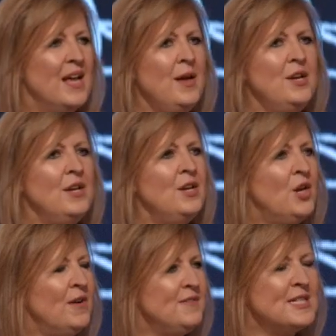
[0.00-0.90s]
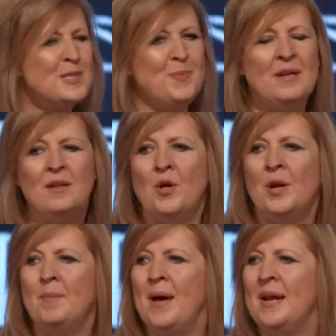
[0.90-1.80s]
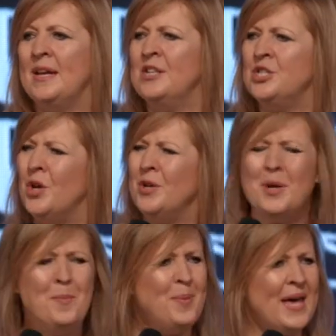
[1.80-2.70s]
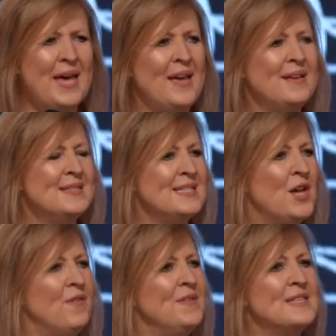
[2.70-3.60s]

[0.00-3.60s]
It, you don't have to spend a lot of money. You don't compare yourself.